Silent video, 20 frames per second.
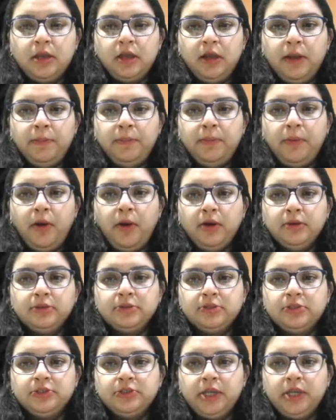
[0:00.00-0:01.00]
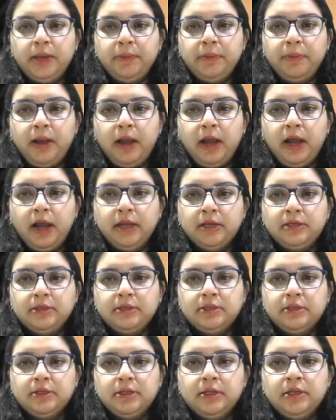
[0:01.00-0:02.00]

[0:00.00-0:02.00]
a box-shaped heart